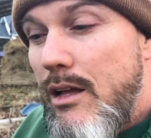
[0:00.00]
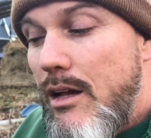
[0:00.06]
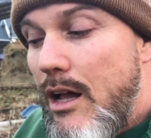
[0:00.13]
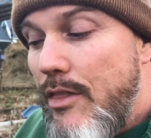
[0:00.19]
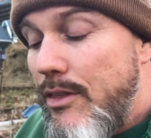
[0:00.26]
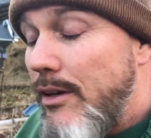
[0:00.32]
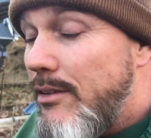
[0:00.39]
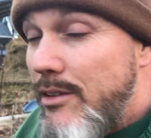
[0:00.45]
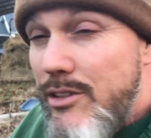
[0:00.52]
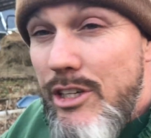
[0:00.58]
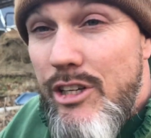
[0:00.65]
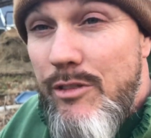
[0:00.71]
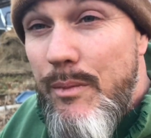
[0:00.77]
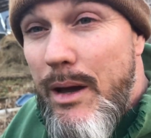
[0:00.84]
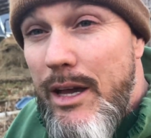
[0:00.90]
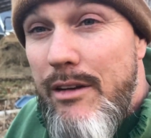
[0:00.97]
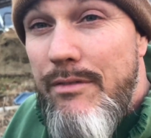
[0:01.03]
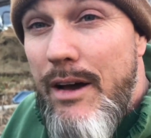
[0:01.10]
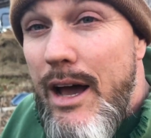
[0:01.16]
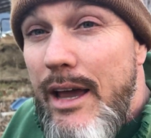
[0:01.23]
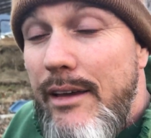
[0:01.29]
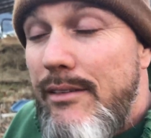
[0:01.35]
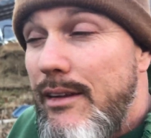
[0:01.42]
this is just my
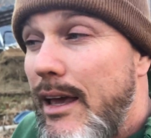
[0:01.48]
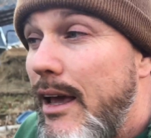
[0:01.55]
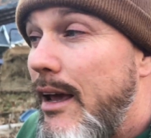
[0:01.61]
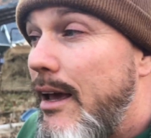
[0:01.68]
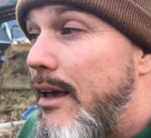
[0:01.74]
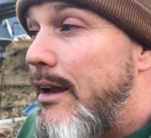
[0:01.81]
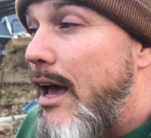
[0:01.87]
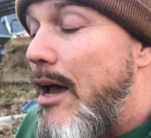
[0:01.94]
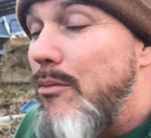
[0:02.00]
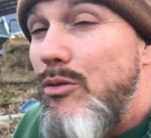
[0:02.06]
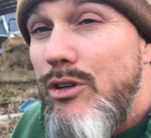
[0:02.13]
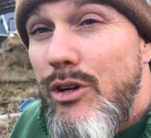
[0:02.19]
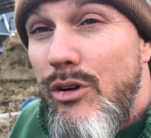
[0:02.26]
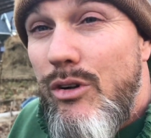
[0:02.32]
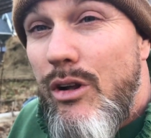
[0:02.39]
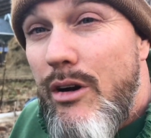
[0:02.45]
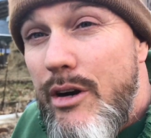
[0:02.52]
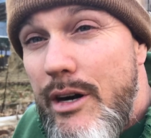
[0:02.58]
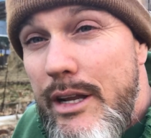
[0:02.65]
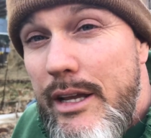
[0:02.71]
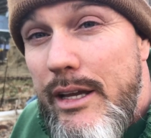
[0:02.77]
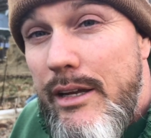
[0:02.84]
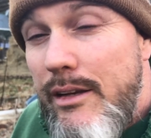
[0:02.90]
advice, and I'm still
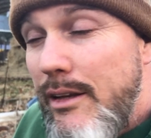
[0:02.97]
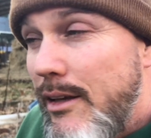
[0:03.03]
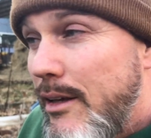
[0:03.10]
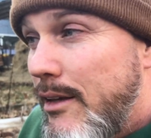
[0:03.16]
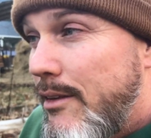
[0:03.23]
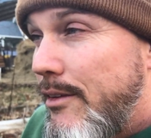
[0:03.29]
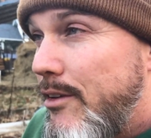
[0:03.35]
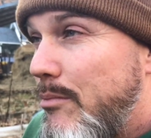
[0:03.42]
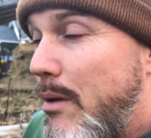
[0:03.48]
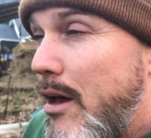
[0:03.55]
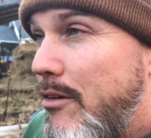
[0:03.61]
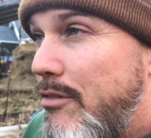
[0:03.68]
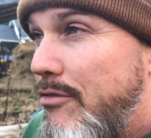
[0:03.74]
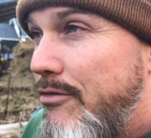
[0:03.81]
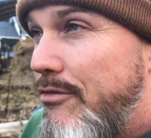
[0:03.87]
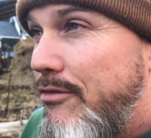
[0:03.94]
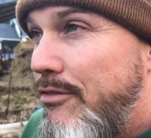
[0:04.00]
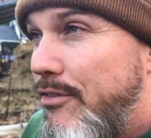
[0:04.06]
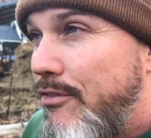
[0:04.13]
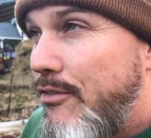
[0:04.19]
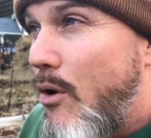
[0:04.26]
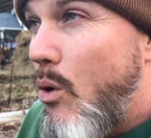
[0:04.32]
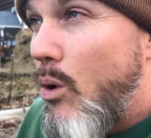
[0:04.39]
learning. This is my
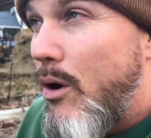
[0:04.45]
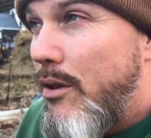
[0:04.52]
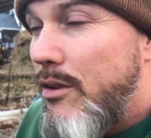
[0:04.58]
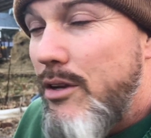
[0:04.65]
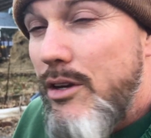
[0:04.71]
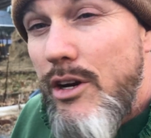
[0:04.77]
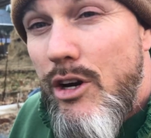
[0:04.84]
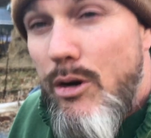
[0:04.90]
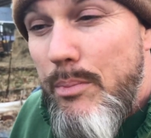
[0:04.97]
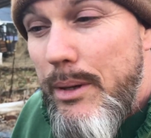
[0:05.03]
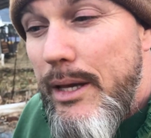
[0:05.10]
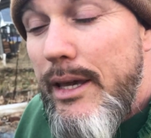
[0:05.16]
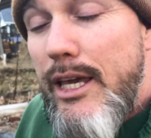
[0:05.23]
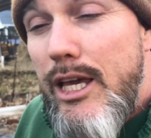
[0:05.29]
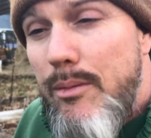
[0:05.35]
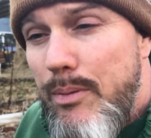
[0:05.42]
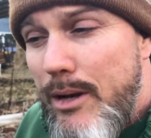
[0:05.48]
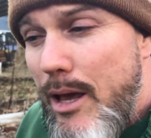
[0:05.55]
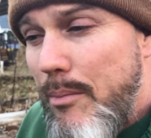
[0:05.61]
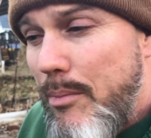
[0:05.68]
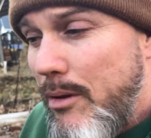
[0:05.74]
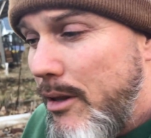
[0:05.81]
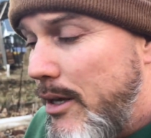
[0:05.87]
fourth year beekeeping,
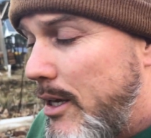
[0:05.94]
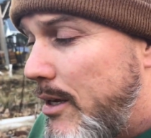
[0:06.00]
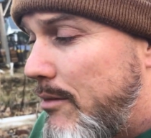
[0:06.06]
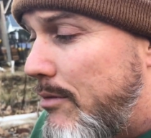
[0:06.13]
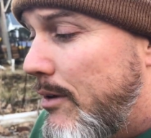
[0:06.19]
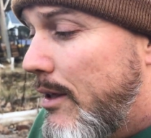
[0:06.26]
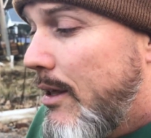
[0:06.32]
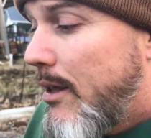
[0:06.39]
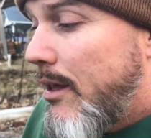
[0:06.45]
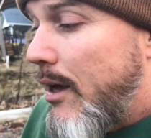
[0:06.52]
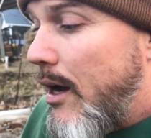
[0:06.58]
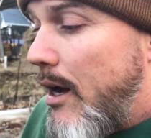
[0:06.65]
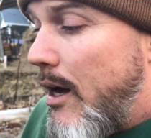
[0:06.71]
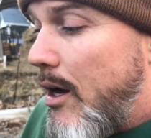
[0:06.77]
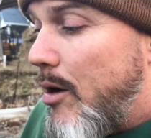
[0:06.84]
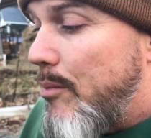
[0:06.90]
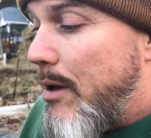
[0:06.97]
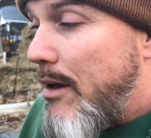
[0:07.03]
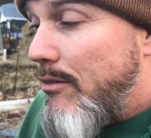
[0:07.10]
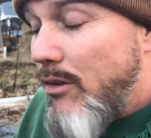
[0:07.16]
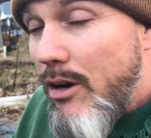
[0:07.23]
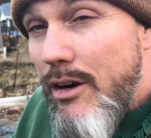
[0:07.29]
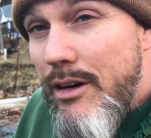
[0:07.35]
I believe. Um,
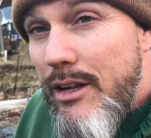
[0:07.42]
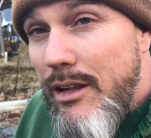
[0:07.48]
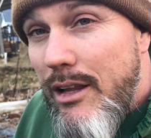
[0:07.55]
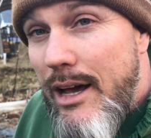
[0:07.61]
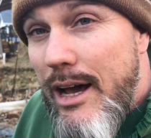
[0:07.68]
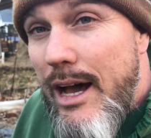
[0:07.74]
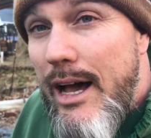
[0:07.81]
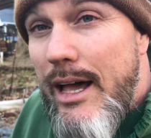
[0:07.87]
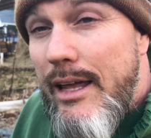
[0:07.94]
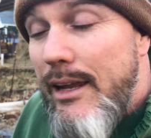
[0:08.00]
I've learned a lot,